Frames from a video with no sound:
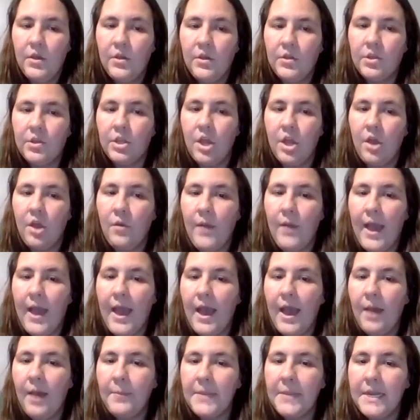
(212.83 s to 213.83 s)
So
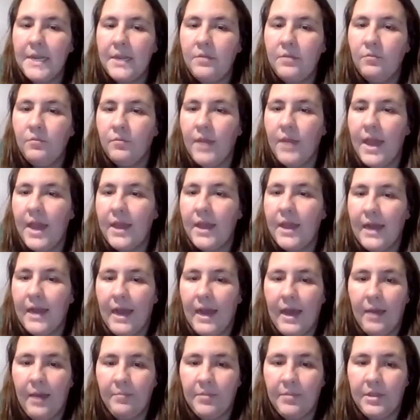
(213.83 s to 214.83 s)
how many red
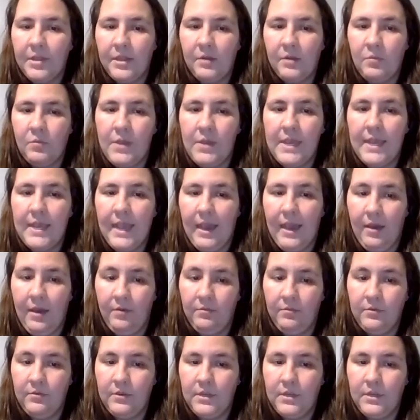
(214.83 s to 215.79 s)
hops did we count?